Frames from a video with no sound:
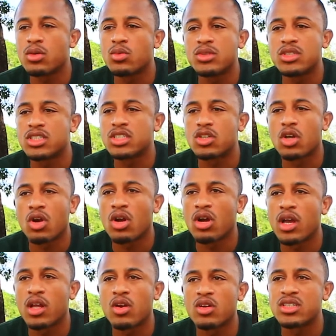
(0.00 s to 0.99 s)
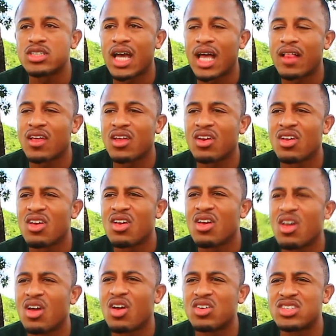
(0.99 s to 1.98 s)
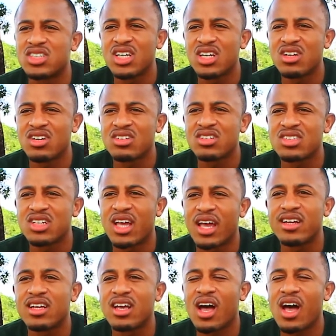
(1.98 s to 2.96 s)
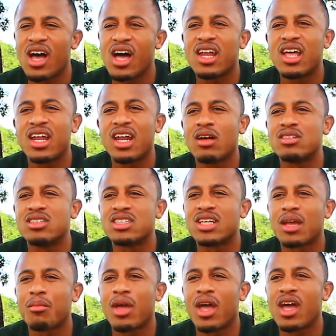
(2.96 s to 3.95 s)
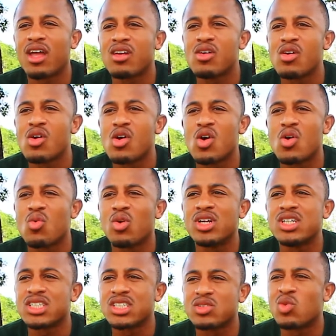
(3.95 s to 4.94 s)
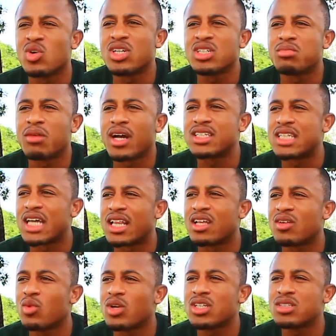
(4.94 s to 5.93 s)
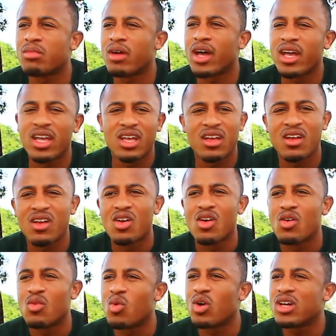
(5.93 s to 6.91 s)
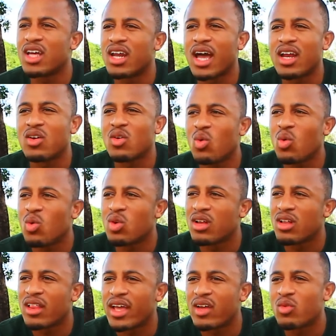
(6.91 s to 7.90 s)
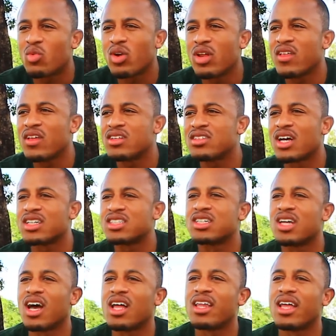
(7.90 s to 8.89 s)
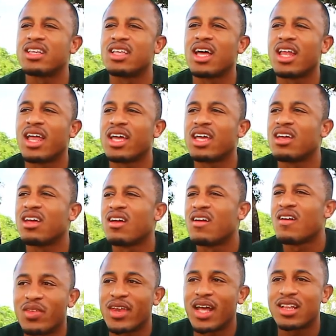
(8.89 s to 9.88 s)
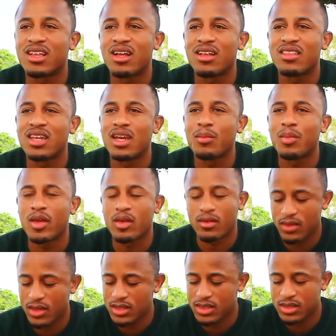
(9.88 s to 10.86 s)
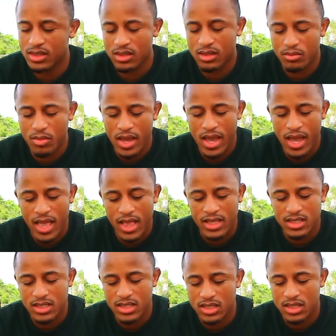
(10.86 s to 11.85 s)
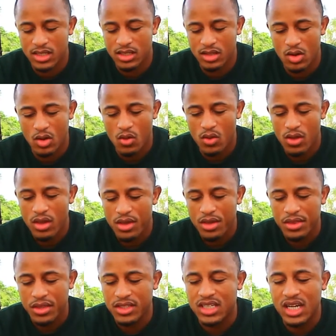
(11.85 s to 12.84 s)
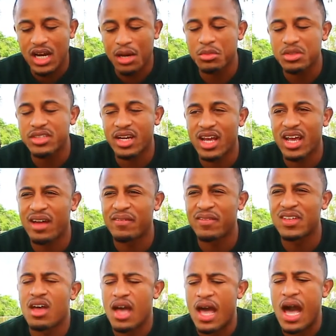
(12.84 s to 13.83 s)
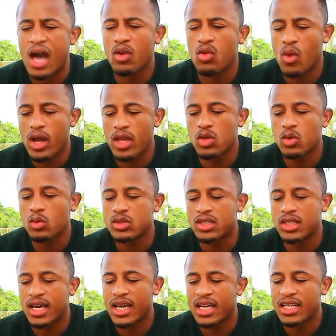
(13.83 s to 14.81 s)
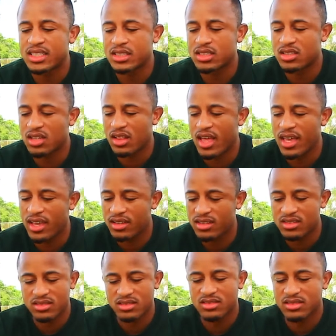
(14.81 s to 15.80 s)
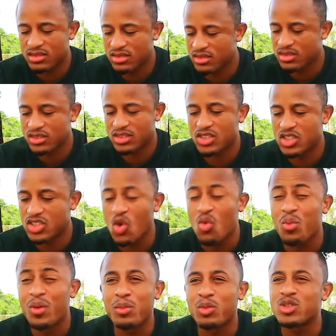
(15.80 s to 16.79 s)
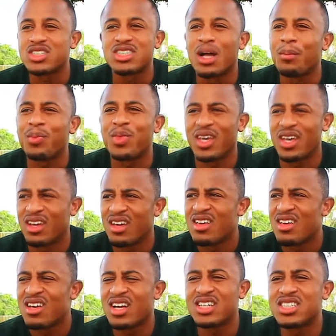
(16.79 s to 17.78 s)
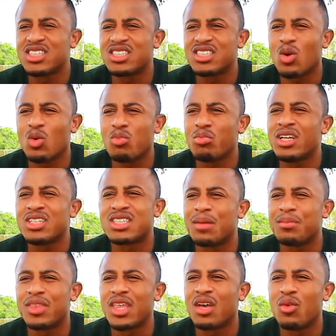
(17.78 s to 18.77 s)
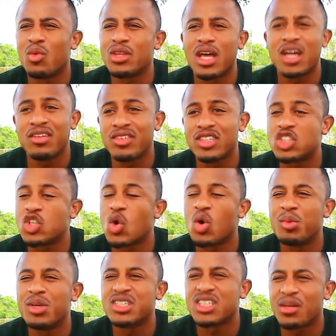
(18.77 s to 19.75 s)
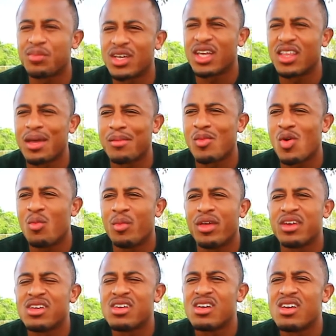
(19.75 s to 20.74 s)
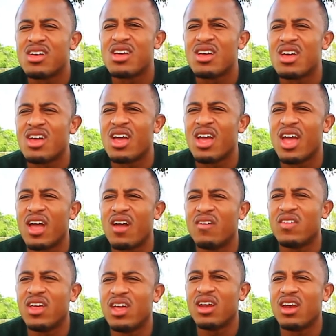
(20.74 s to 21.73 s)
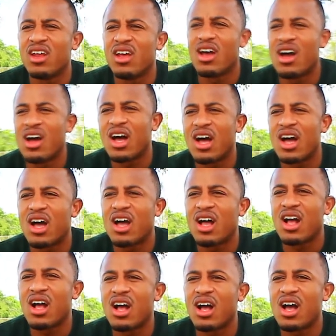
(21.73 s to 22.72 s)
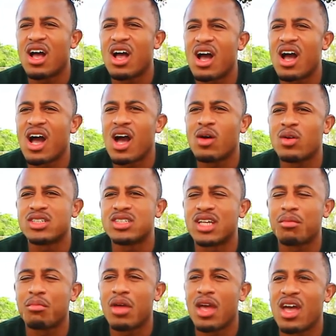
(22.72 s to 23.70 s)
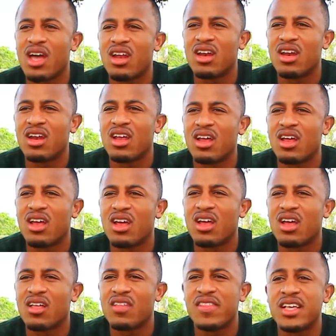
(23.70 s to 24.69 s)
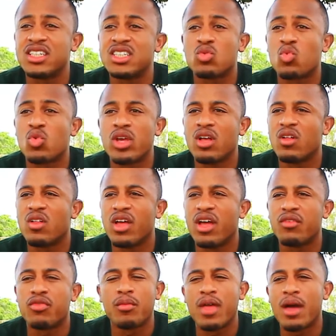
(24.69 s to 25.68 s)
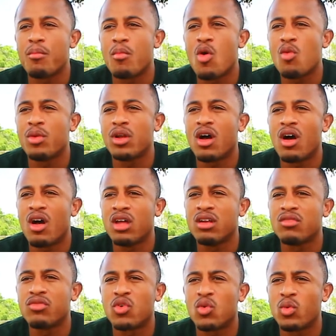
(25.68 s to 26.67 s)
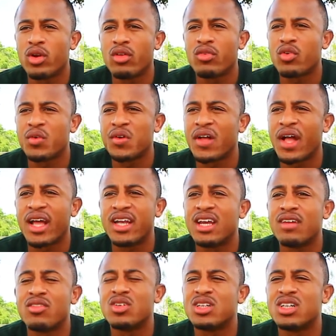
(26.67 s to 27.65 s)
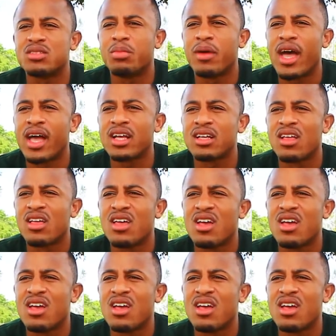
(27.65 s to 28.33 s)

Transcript: It was just her and her talent, her tears, and God. And I was just like, man, what is what is my talent? What is my what can I do to like really touch God like that? Like, so then I thought, then I'm like, this, my hands, these, you know, these cameras that I have, how do I use that to like show people something? Because she showed me something without even showing me something in that moment. And then I was just like, man, this is real. And from that moment on, for real, for real, I never looked back.